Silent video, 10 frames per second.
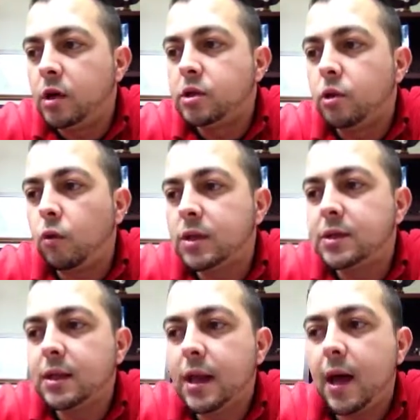So once
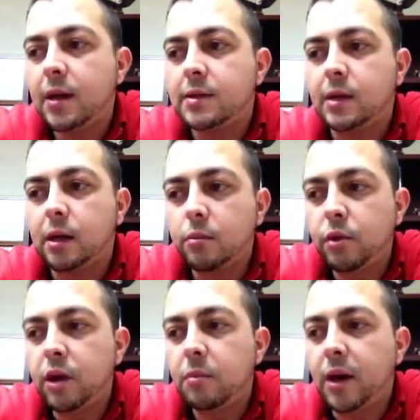the data is
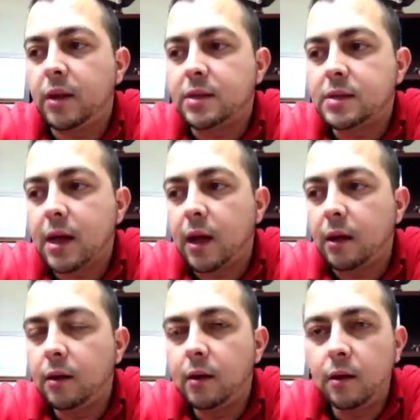inputted by the
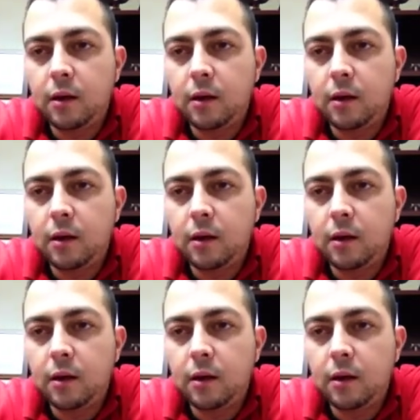site,